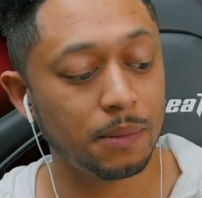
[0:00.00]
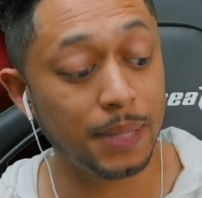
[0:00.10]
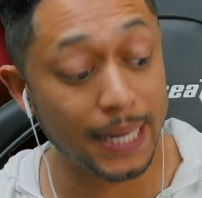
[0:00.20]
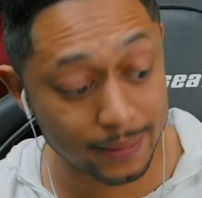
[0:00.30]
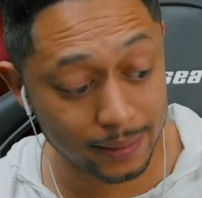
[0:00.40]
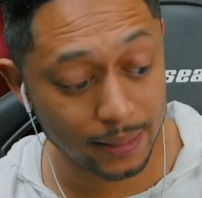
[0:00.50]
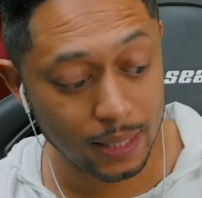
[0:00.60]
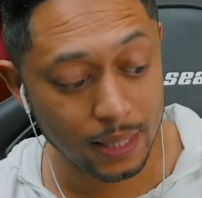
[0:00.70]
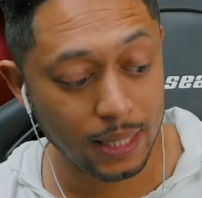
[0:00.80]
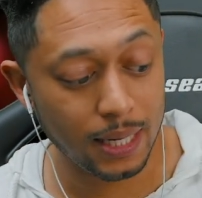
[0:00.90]
But,
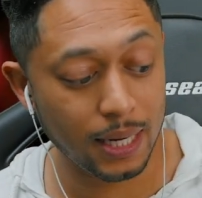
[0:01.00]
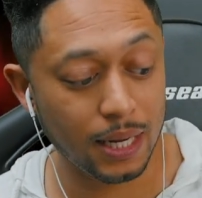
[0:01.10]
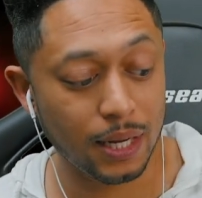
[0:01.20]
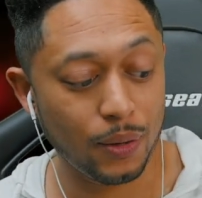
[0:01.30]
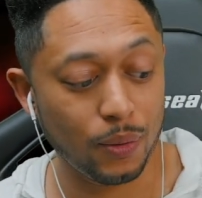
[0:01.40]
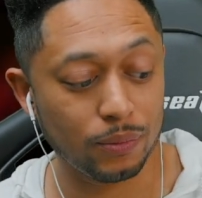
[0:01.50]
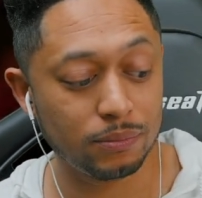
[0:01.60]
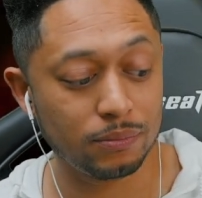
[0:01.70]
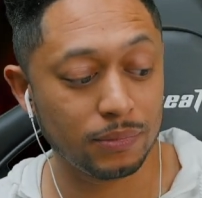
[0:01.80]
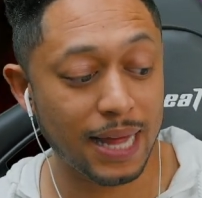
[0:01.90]
uh...
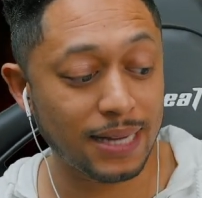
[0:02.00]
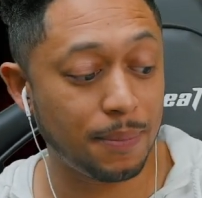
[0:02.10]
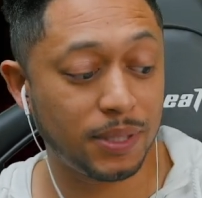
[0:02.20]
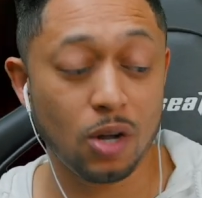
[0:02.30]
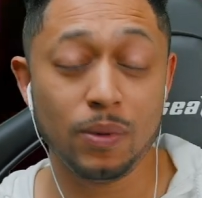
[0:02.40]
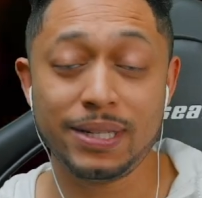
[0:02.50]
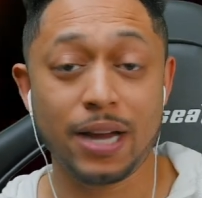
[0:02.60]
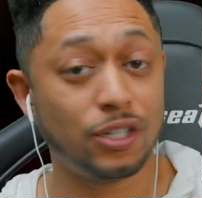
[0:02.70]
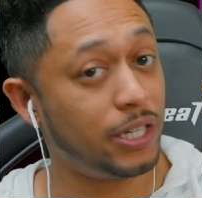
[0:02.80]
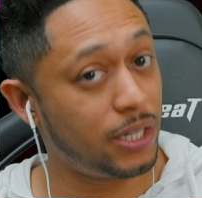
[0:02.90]
last episode was
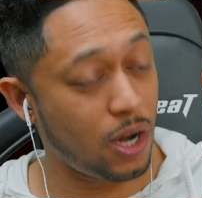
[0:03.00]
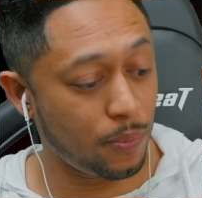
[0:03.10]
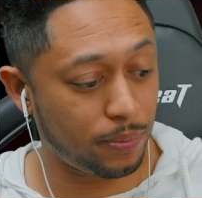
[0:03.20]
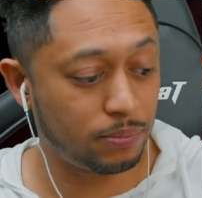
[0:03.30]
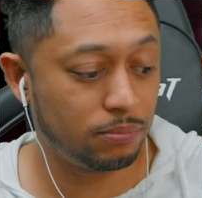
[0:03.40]
actually dope.